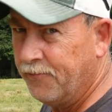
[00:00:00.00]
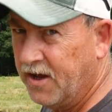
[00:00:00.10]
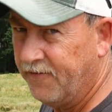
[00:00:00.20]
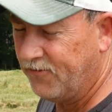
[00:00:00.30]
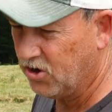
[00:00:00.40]

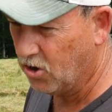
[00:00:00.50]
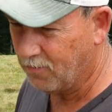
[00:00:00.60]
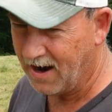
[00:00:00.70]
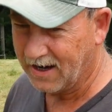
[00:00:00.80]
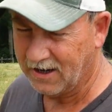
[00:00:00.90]
If you go
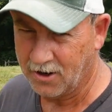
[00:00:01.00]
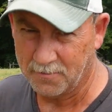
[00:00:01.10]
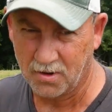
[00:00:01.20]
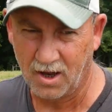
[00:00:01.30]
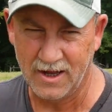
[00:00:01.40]
back in our
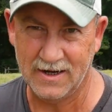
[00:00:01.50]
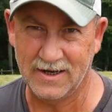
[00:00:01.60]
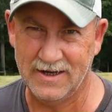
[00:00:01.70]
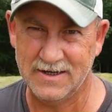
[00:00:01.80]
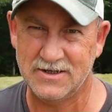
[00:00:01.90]

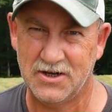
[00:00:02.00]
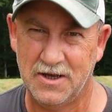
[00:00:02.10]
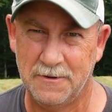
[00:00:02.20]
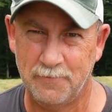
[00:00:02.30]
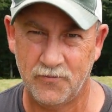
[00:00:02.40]

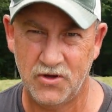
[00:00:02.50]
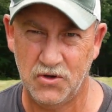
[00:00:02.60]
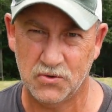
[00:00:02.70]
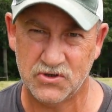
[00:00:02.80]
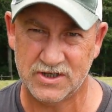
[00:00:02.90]
playlist,
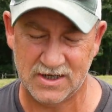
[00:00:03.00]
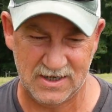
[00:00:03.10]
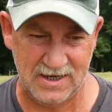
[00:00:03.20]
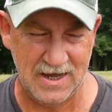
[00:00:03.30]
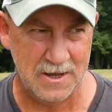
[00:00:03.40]
you'll
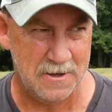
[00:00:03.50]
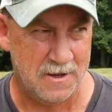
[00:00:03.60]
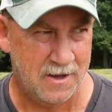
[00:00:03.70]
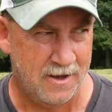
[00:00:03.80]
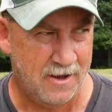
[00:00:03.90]
see
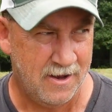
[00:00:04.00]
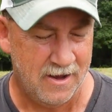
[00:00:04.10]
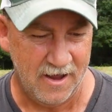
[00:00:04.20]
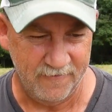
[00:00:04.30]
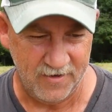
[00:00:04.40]

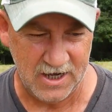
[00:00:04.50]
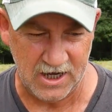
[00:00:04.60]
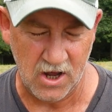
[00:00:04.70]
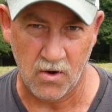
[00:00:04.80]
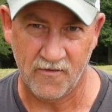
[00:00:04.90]
a
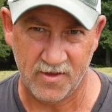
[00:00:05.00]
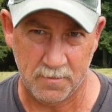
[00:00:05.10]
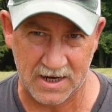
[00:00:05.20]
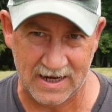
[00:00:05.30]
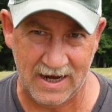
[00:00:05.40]
video of the
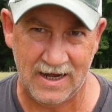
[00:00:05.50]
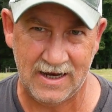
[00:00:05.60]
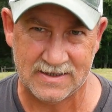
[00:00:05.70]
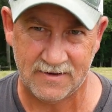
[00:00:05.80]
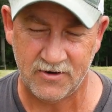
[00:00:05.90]

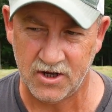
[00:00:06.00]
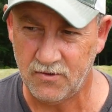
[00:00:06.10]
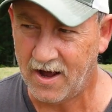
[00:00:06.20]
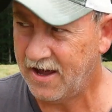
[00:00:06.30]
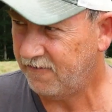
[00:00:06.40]
beginnings of a
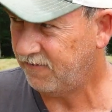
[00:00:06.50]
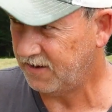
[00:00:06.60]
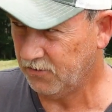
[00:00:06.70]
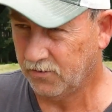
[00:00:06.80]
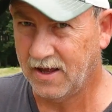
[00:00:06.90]
new hay
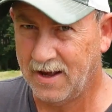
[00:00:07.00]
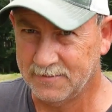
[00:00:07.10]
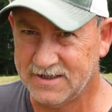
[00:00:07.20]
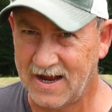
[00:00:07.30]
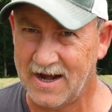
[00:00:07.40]
field.
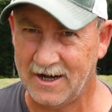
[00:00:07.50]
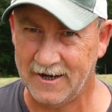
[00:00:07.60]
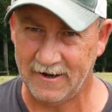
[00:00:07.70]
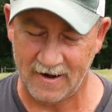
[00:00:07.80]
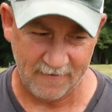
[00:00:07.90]
I'm
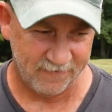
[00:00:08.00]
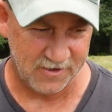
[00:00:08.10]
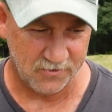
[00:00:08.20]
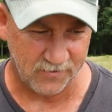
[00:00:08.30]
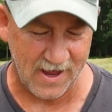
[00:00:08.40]
standing in that
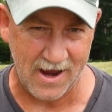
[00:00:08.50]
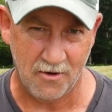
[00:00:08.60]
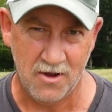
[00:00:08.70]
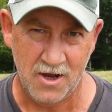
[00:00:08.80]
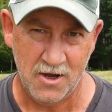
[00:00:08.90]
field
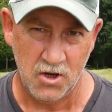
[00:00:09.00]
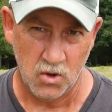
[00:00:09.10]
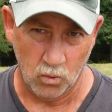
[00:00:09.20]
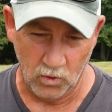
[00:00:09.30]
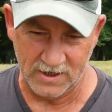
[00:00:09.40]
now.
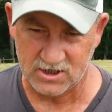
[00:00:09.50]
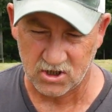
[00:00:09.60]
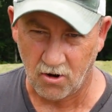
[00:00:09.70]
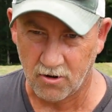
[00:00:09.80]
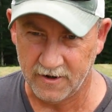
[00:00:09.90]
We
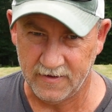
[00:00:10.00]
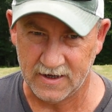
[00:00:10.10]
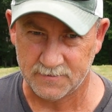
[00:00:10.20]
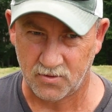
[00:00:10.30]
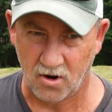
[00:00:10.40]
started
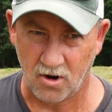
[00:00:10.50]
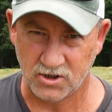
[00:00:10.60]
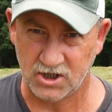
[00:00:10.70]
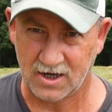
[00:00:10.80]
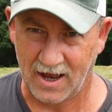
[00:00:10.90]
this
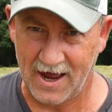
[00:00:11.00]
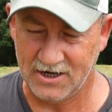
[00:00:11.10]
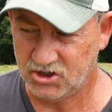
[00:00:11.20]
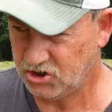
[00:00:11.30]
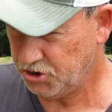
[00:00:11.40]
project
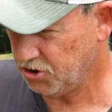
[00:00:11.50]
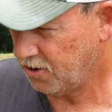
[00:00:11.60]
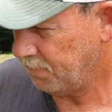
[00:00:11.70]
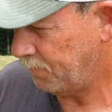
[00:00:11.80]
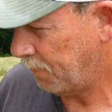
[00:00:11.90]
last
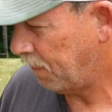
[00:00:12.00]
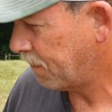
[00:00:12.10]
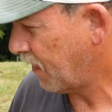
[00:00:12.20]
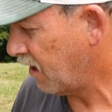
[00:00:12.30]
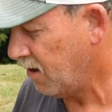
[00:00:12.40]
year.
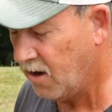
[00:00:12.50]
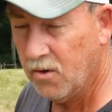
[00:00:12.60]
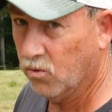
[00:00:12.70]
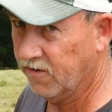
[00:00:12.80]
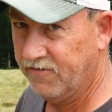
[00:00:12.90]

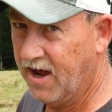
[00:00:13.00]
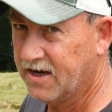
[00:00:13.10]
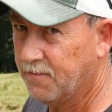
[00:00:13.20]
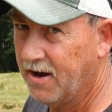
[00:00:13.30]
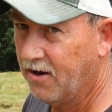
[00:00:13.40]
We've
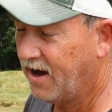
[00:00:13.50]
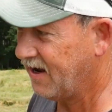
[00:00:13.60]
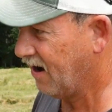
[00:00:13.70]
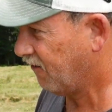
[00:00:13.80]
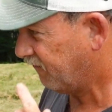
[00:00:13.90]
yet to bale
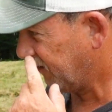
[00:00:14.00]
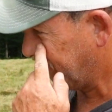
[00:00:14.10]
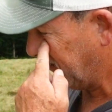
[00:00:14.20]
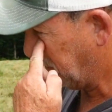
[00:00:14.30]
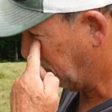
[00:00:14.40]
hay off
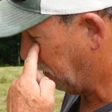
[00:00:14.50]
of it.